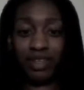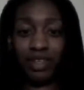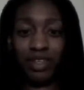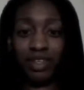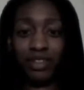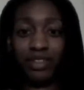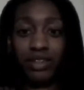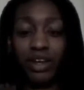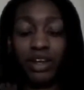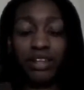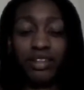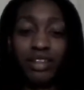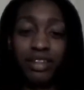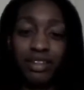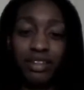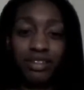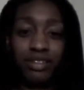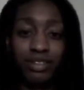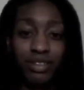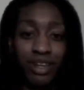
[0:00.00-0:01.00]
So
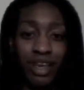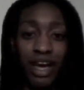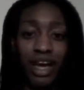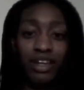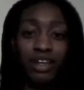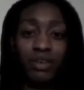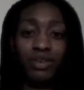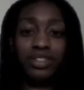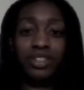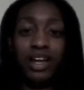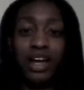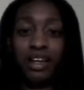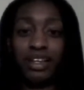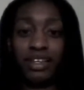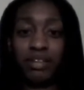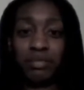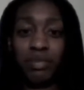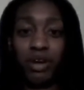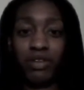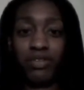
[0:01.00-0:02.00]
I know it's
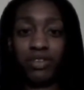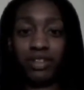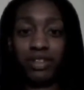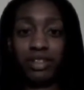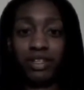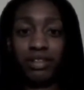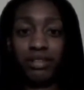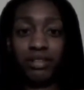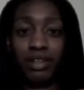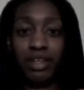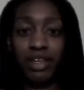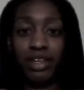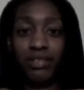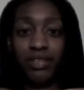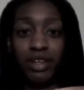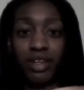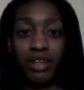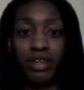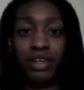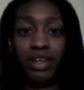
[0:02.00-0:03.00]
not perfectly
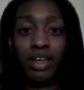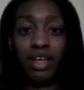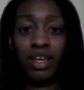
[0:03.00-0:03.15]
even,